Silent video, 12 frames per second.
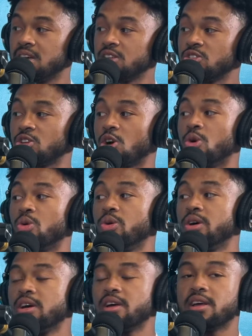
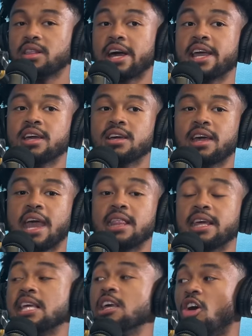So like,
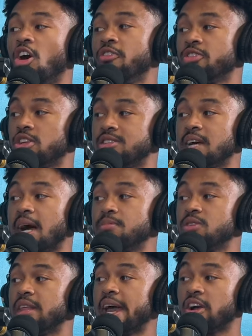and like he offered the job
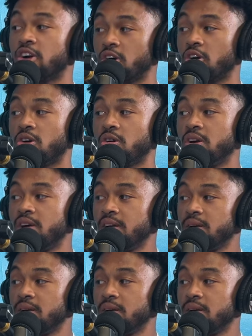to that girl,